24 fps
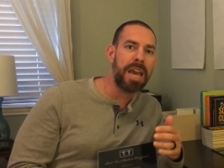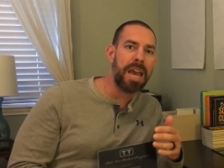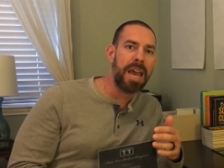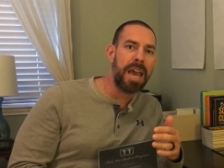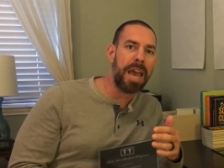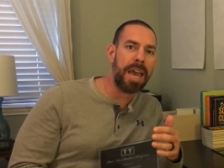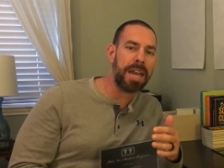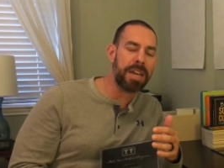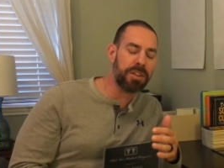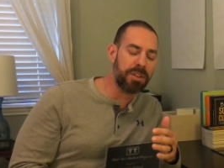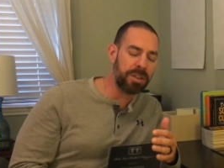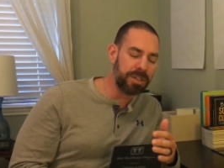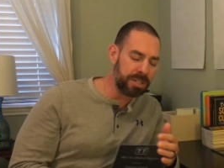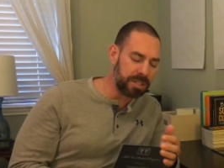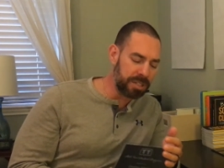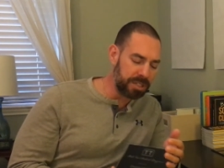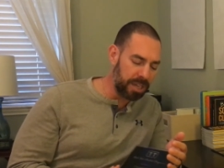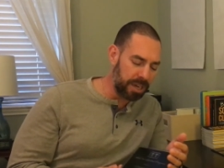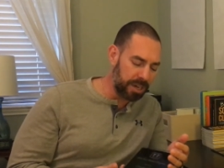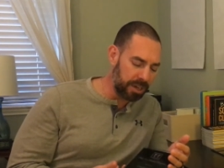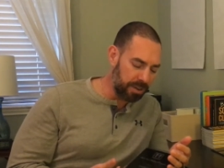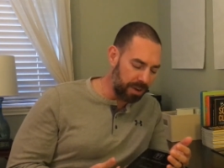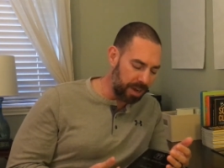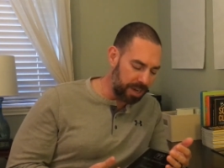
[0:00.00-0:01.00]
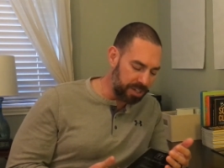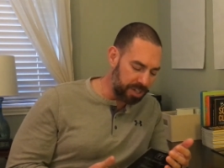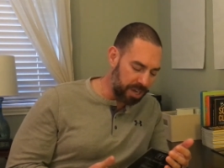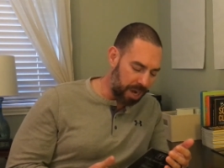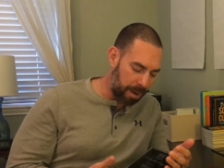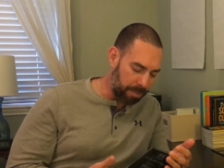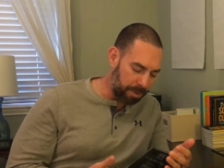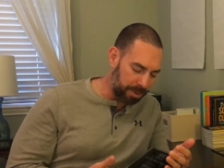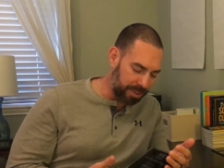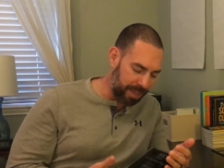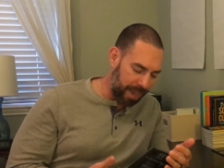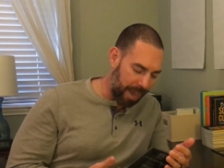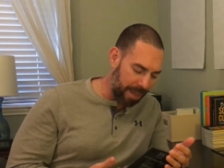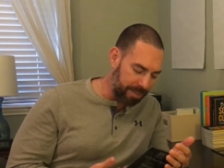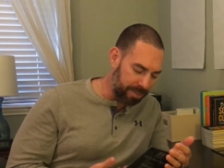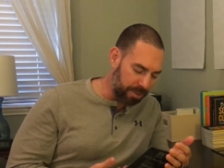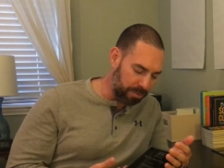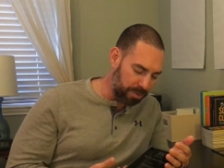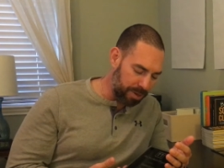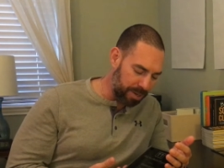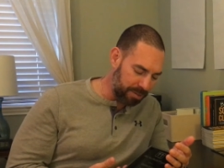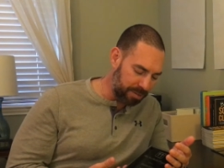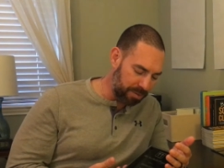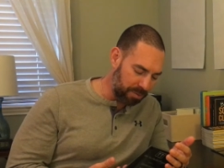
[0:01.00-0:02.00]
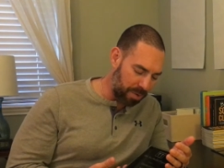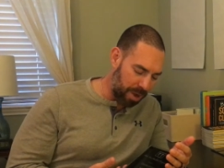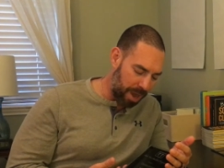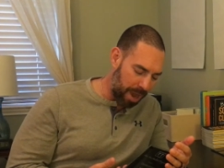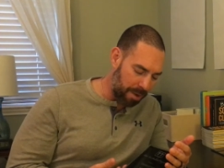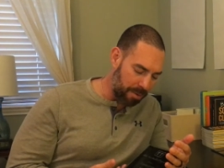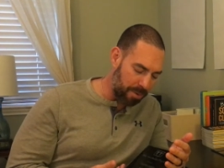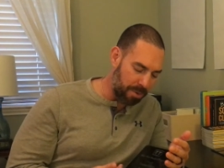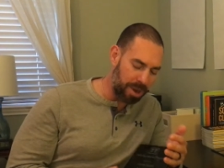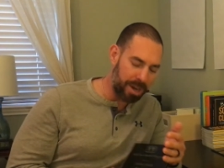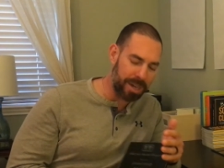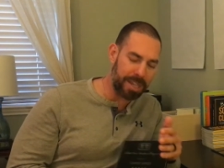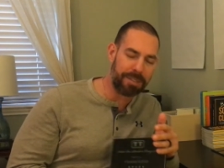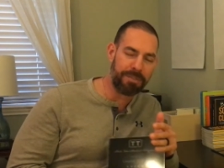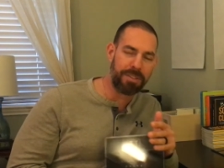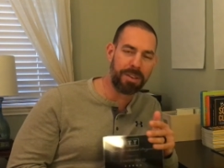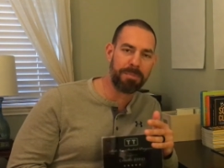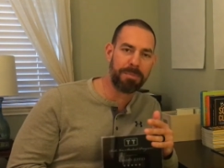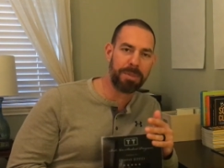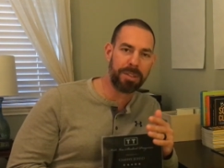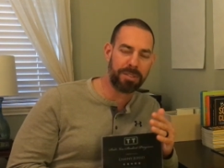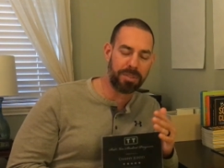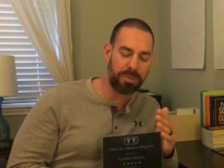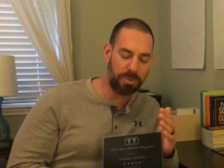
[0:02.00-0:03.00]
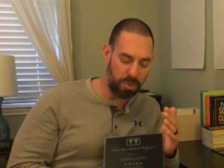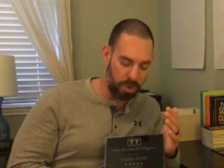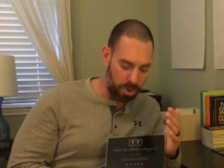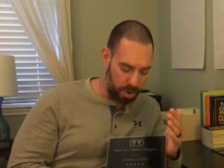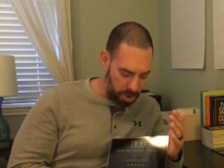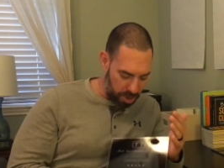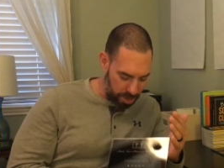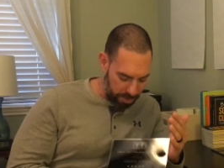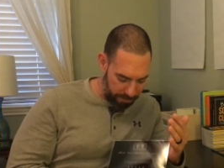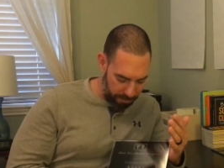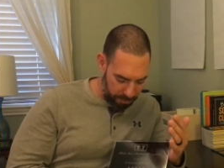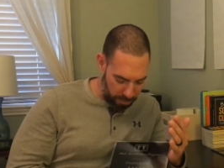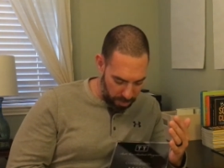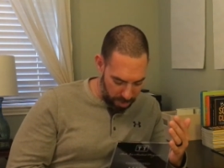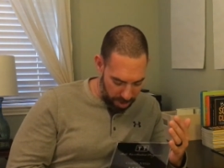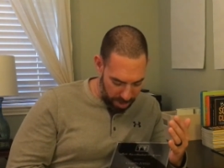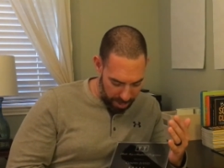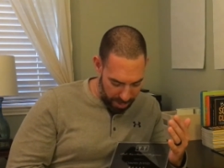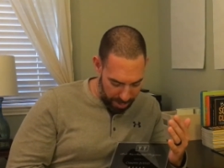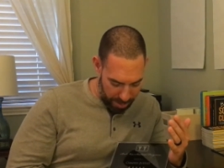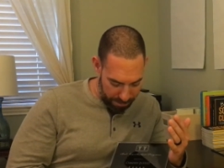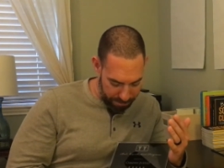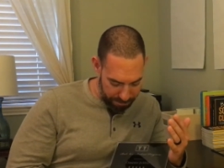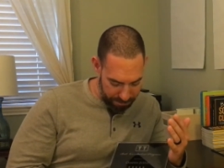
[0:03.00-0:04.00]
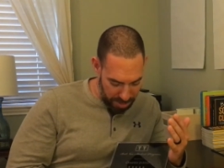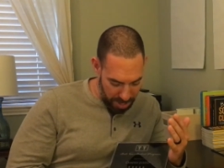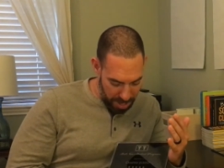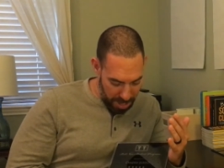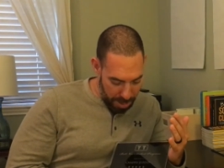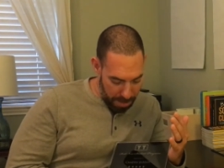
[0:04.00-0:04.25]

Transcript: And Chris has done a great job with that. And the reason why I want to give him this award for um,